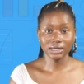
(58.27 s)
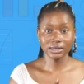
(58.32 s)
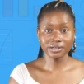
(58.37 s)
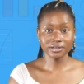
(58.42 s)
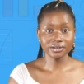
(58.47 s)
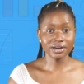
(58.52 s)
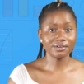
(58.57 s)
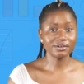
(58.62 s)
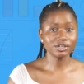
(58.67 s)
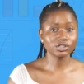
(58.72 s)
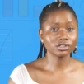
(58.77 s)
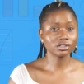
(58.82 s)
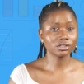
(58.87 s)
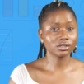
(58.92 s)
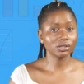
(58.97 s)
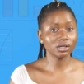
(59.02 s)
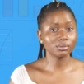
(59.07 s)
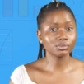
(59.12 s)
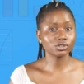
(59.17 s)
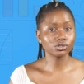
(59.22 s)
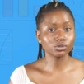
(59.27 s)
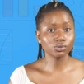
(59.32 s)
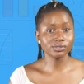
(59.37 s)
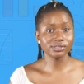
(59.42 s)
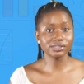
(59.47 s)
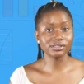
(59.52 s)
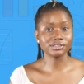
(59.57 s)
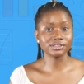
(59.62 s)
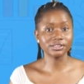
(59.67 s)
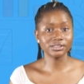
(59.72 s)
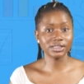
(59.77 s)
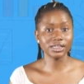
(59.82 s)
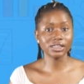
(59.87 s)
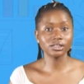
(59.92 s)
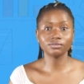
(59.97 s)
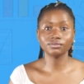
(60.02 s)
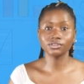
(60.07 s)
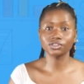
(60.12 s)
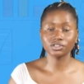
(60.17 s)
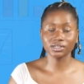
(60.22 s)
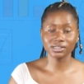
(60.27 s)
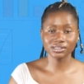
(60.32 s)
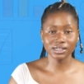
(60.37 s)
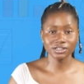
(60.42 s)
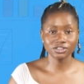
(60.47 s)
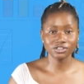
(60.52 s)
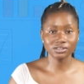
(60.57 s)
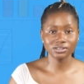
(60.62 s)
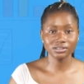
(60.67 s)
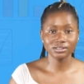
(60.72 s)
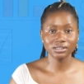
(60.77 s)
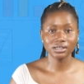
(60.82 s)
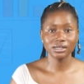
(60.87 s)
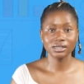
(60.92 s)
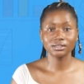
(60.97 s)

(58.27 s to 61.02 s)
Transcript: The narration column shows the detail of the transaction.